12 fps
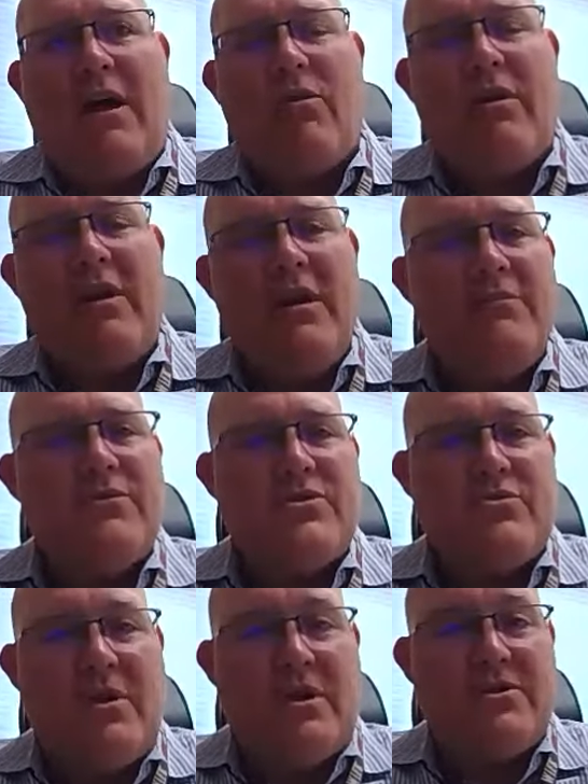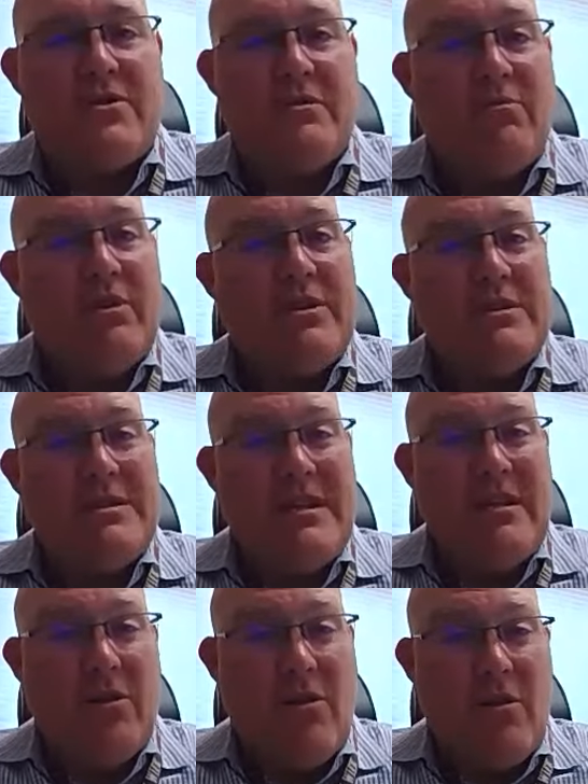Our infrastructure, which is
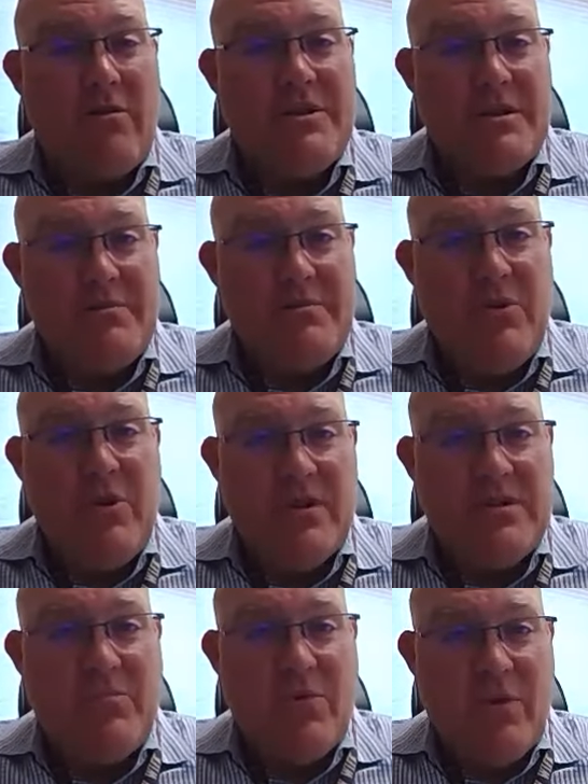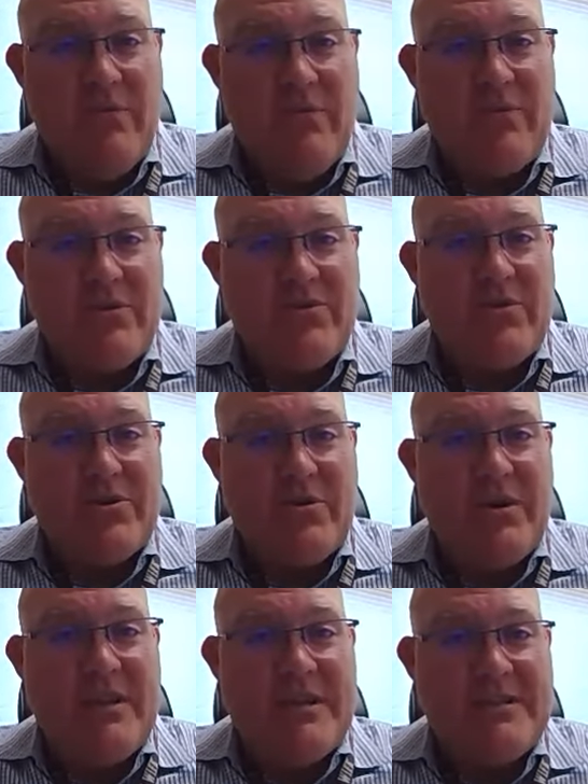the largest municipal
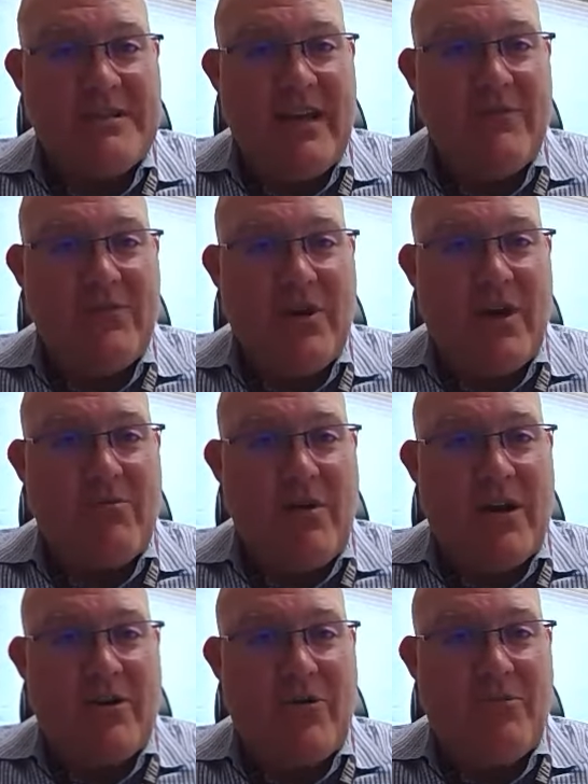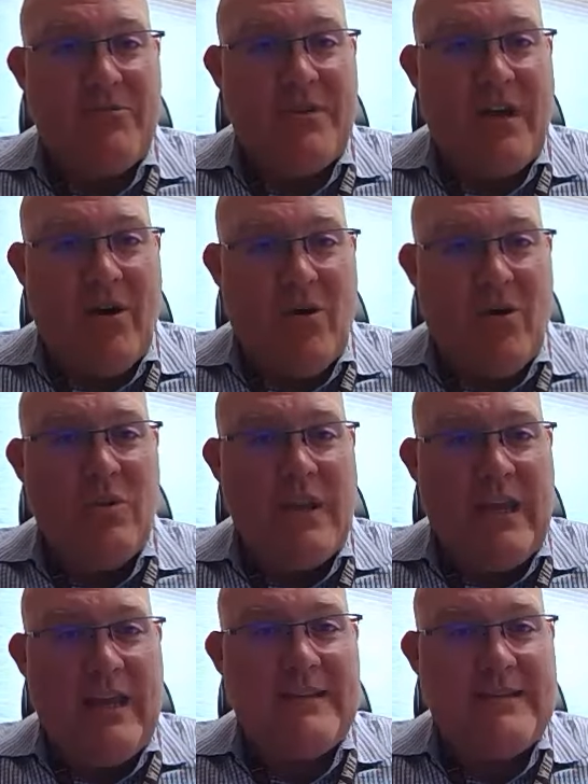infrastructure in the state of Colorado, the
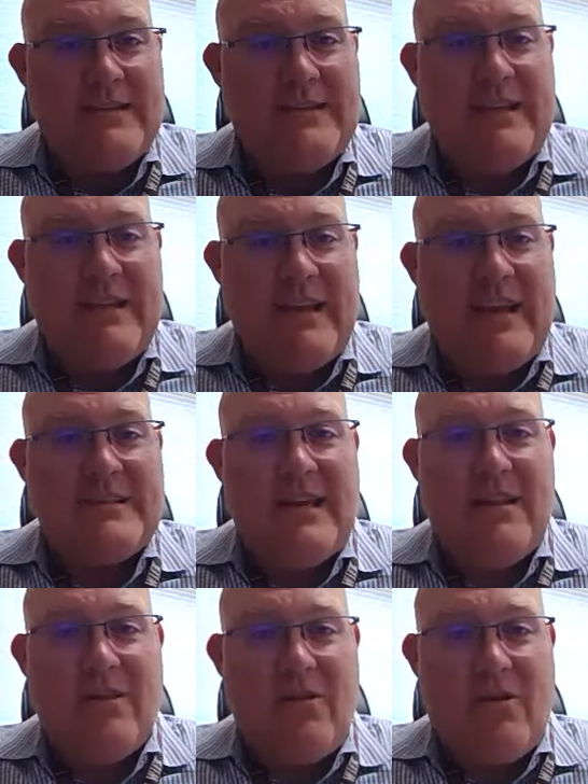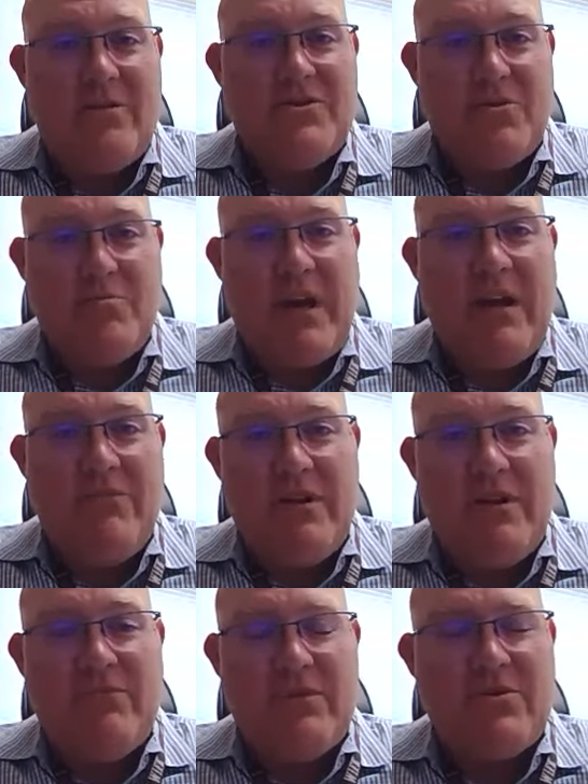only entity that has a larger
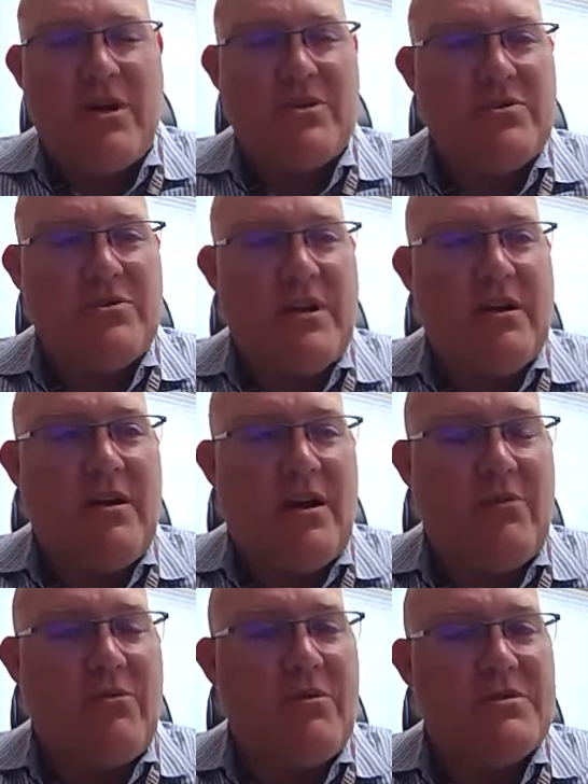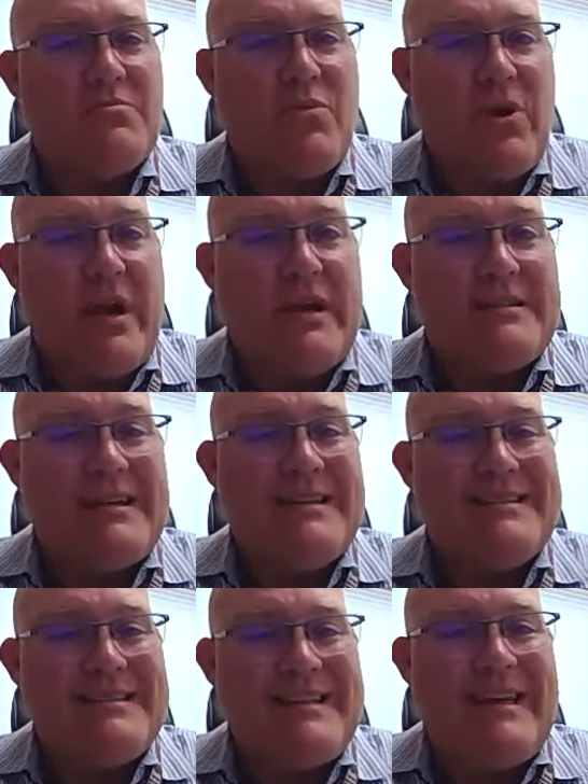paved infrastructure than Colorado Springs
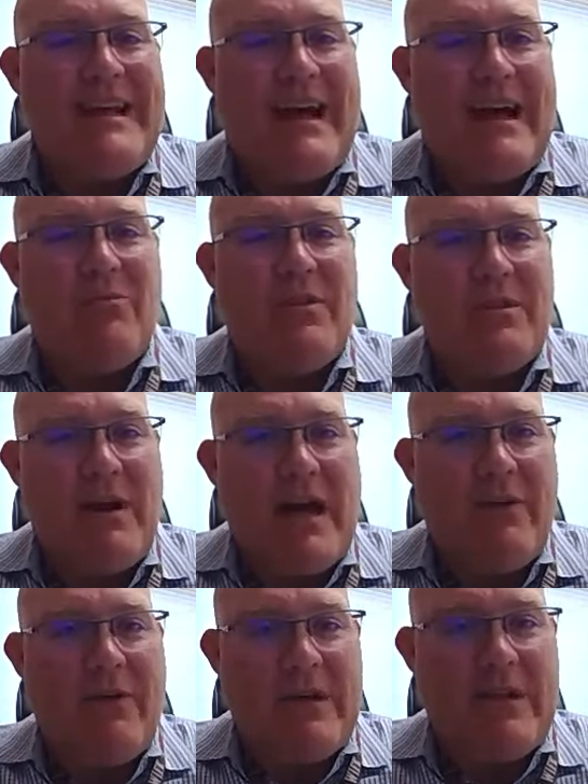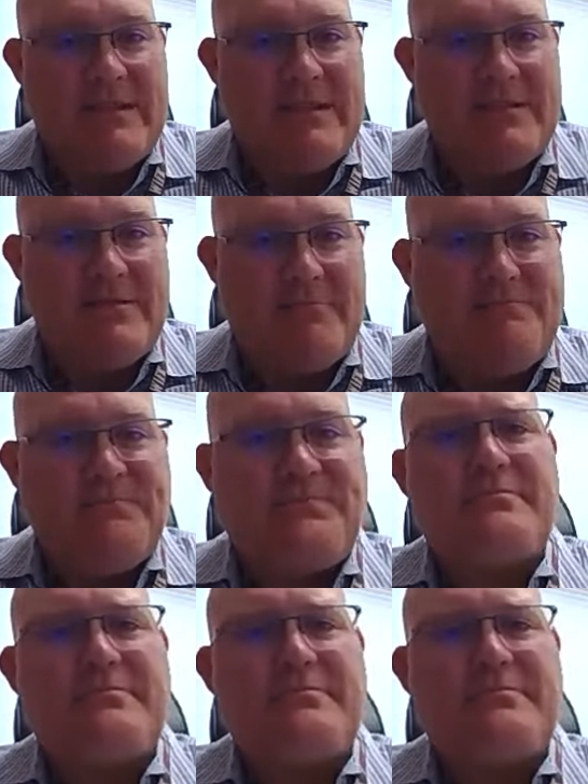is CDOT with their highway system.